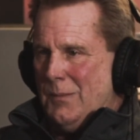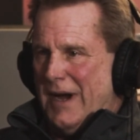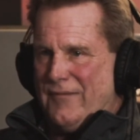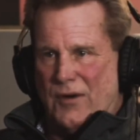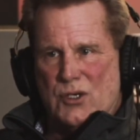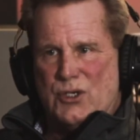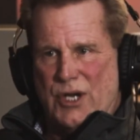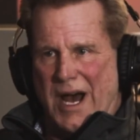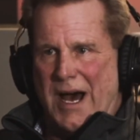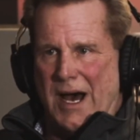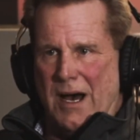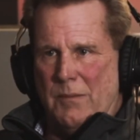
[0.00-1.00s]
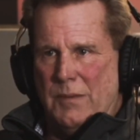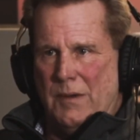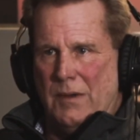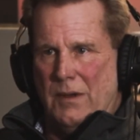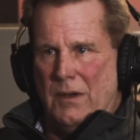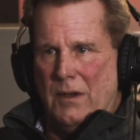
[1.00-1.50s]
my first job
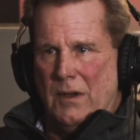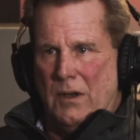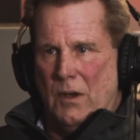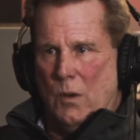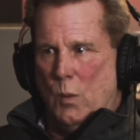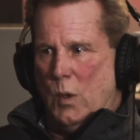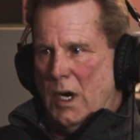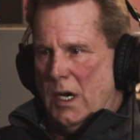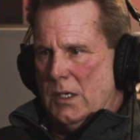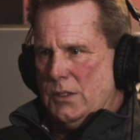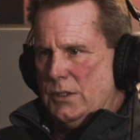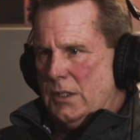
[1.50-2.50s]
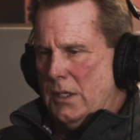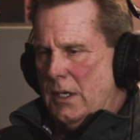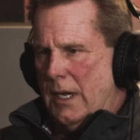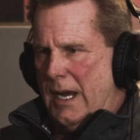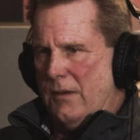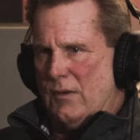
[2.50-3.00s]
was
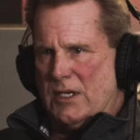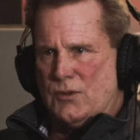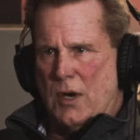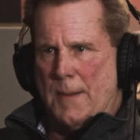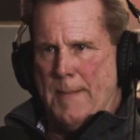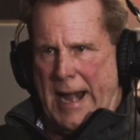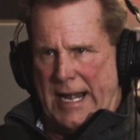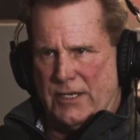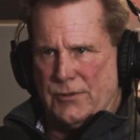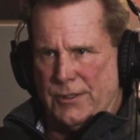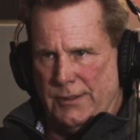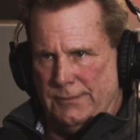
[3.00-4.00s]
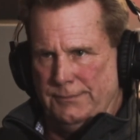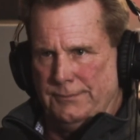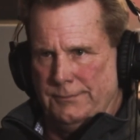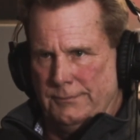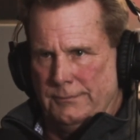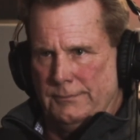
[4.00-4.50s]
a restaurant manager
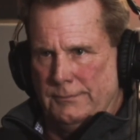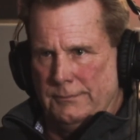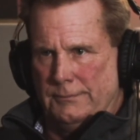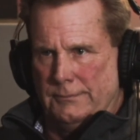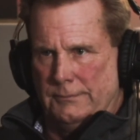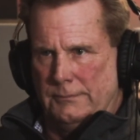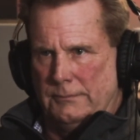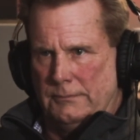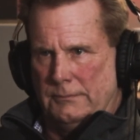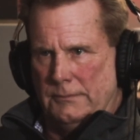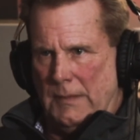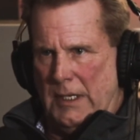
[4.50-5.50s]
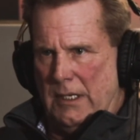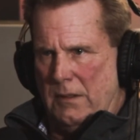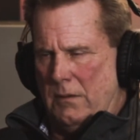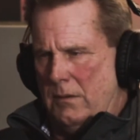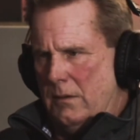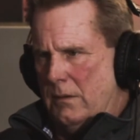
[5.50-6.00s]

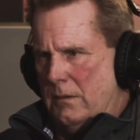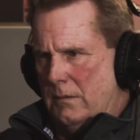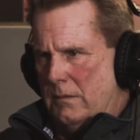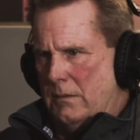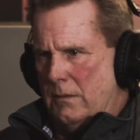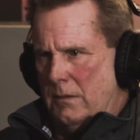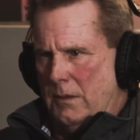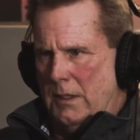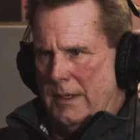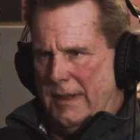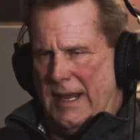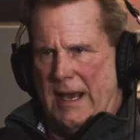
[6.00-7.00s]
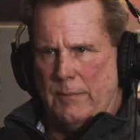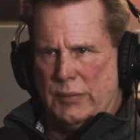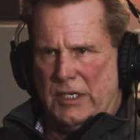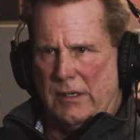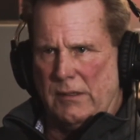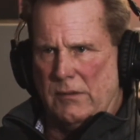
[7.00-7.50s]
in that
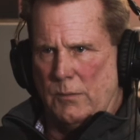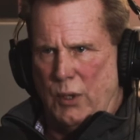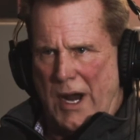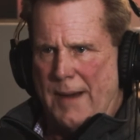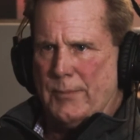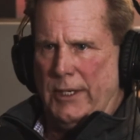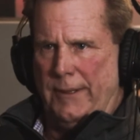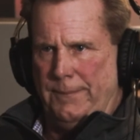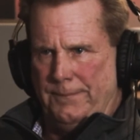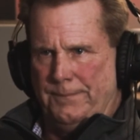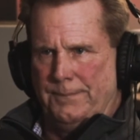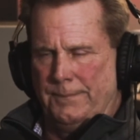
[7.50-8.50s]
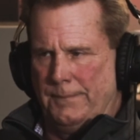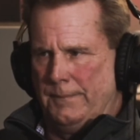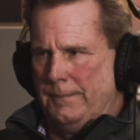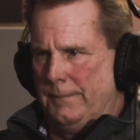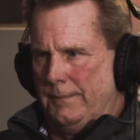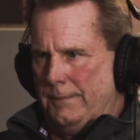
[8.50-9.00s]
particular property.
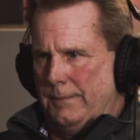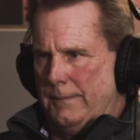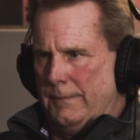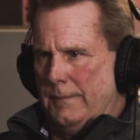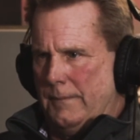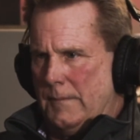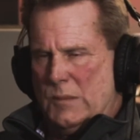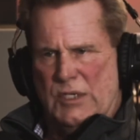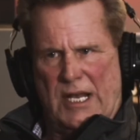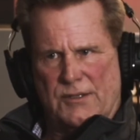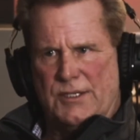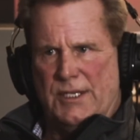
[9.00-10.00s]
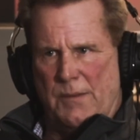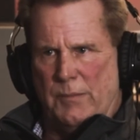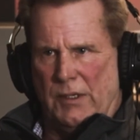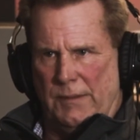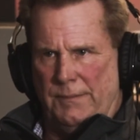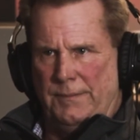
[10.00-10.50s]
Sounds
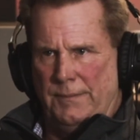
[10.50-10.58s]
simple.